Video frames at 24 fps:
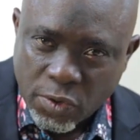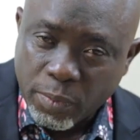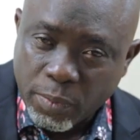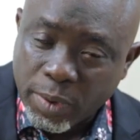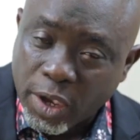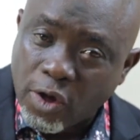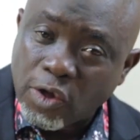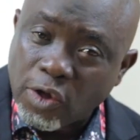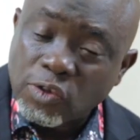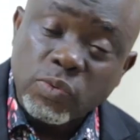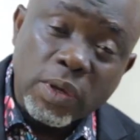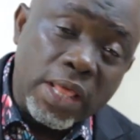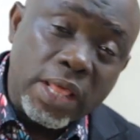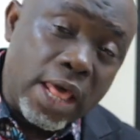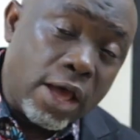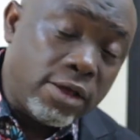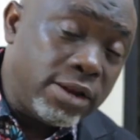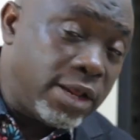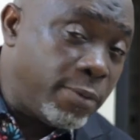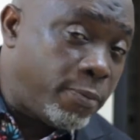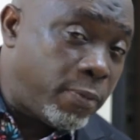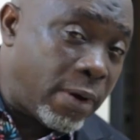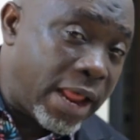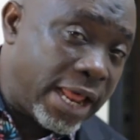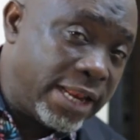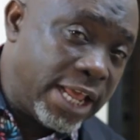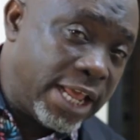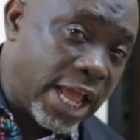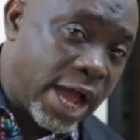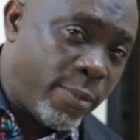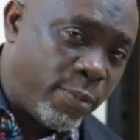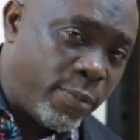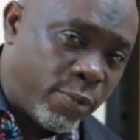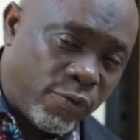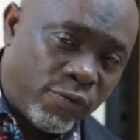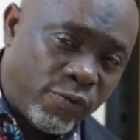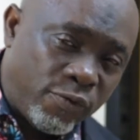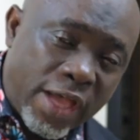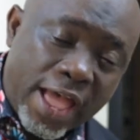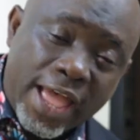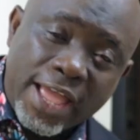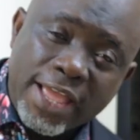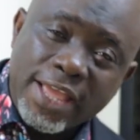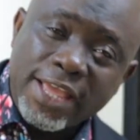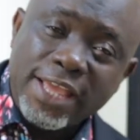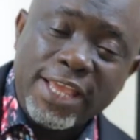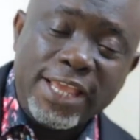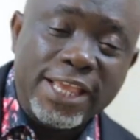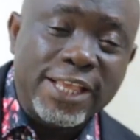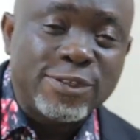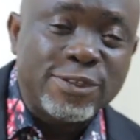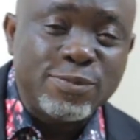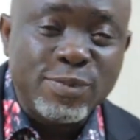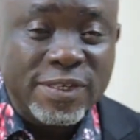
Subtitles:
Because without the planning approval, it